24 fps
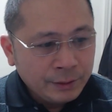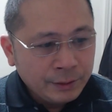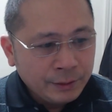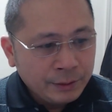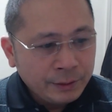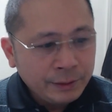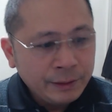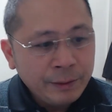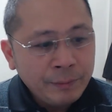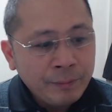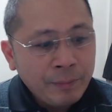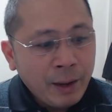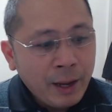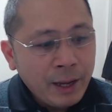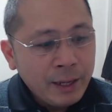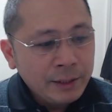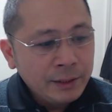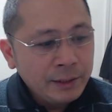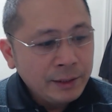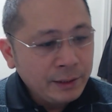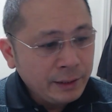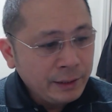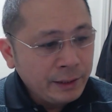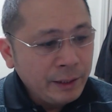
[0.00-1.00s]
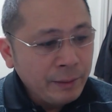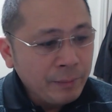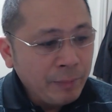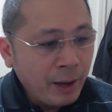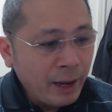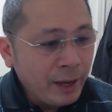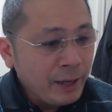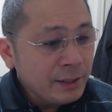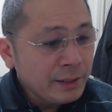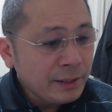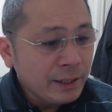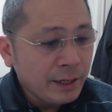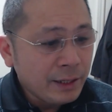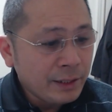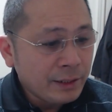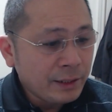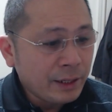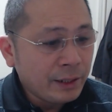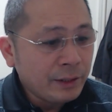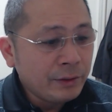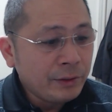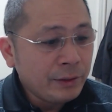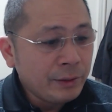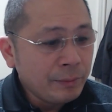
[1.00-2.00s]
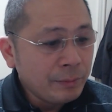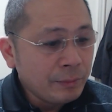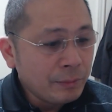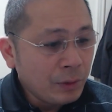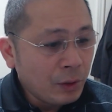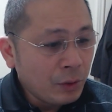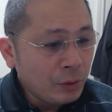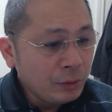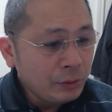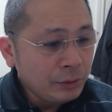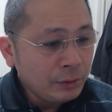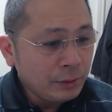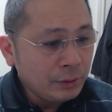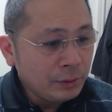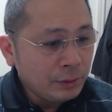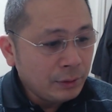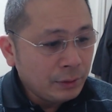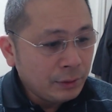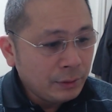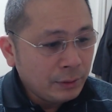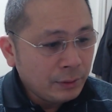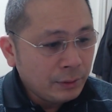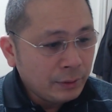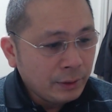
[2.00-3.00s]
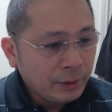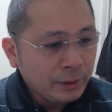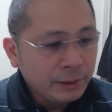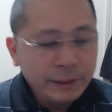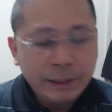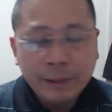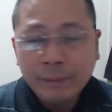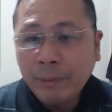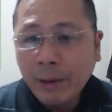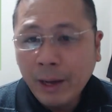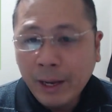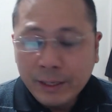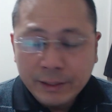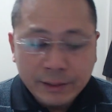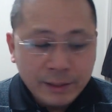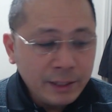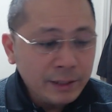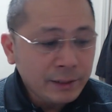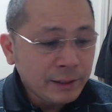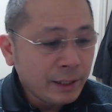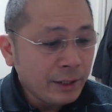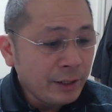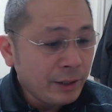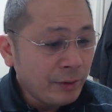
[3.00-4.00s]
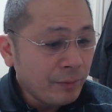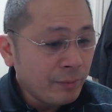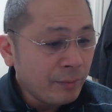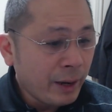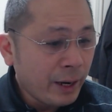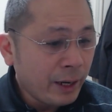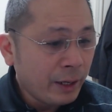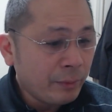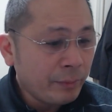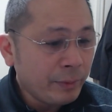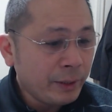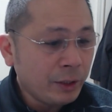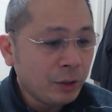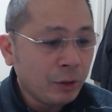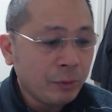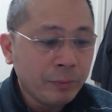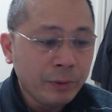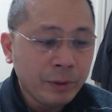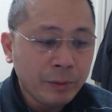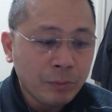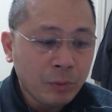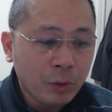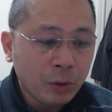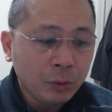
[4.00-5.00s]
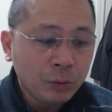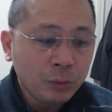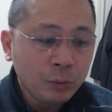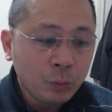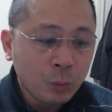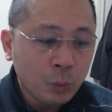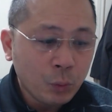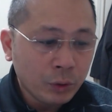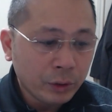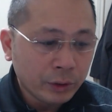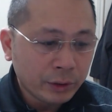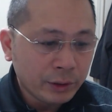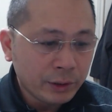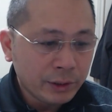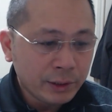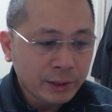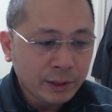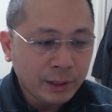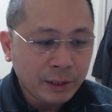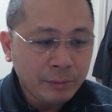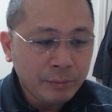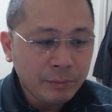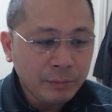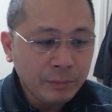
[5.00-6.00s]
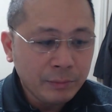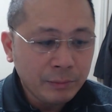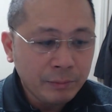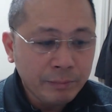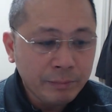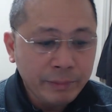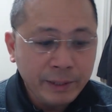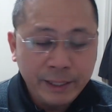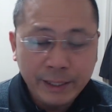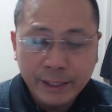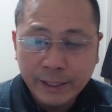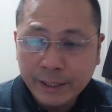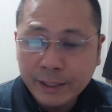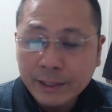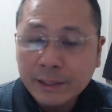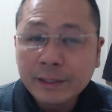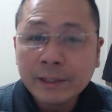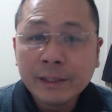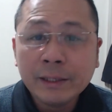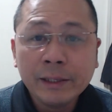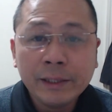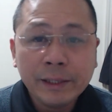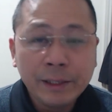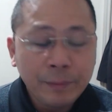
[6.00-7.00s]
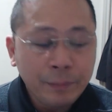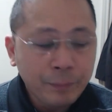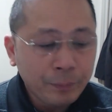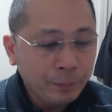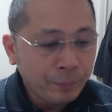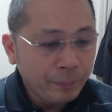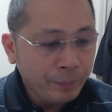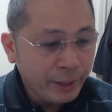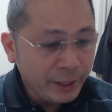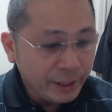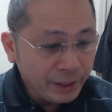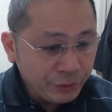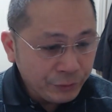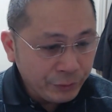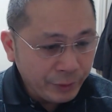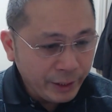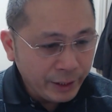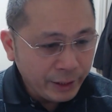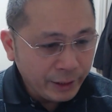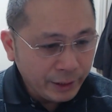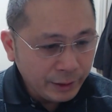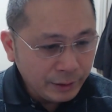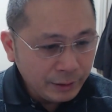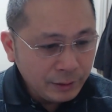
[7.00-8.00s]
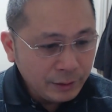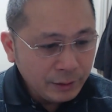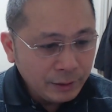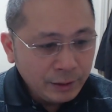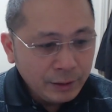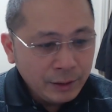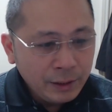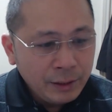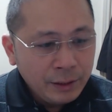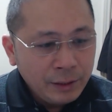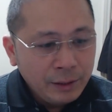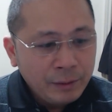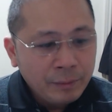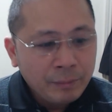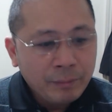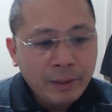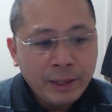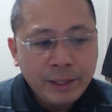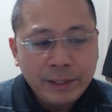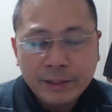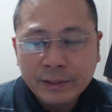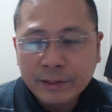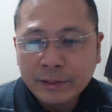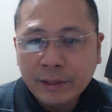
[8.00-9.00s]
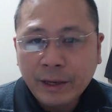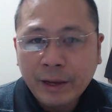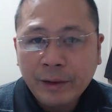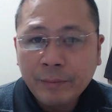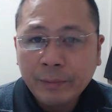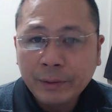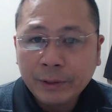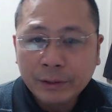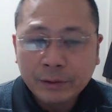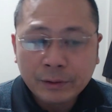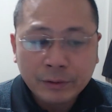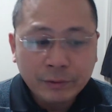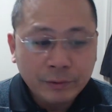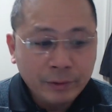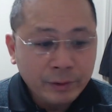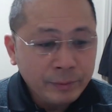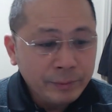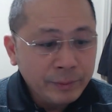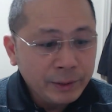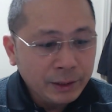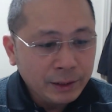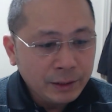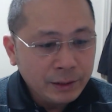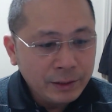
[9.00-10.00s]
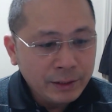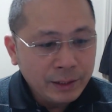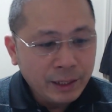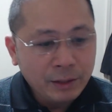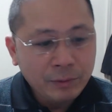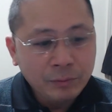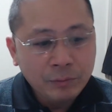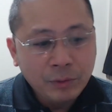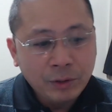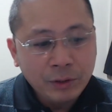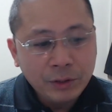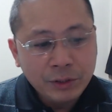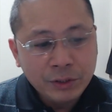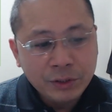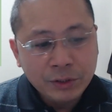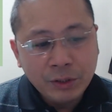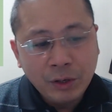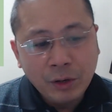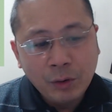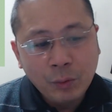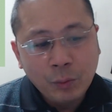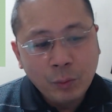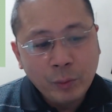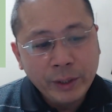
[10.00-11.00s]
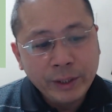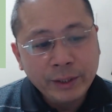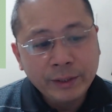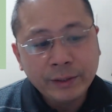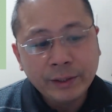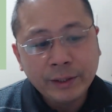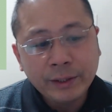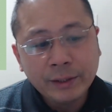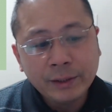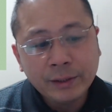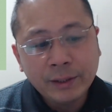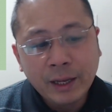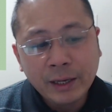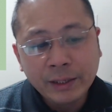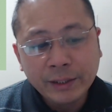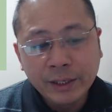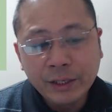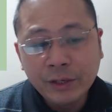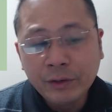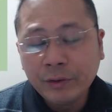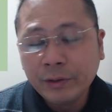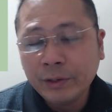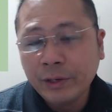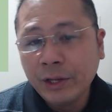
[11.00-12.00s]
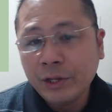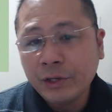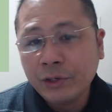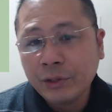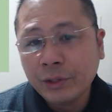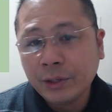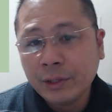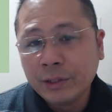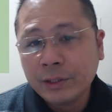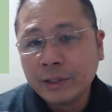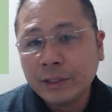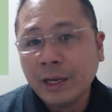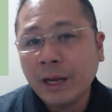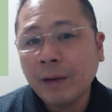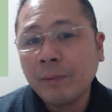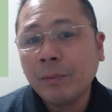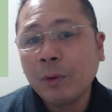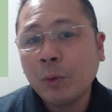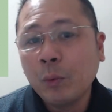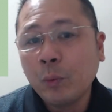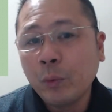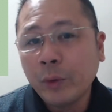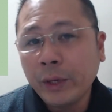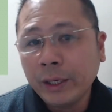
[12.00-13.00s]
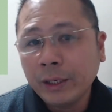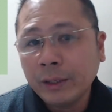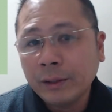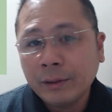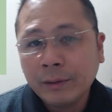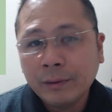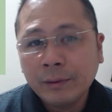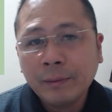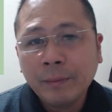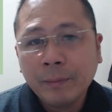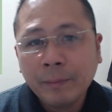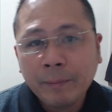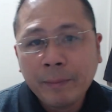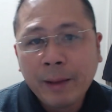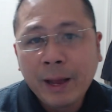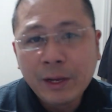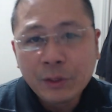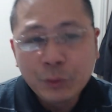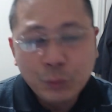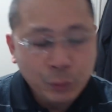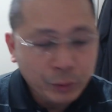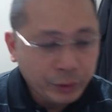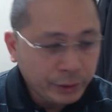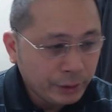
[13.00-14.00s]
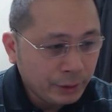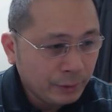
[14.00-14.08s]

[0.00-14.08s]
Devices and remote devices and environment of remote workers can be easily penetrated by cyber criminals, and more so when their login credentials have a weak password.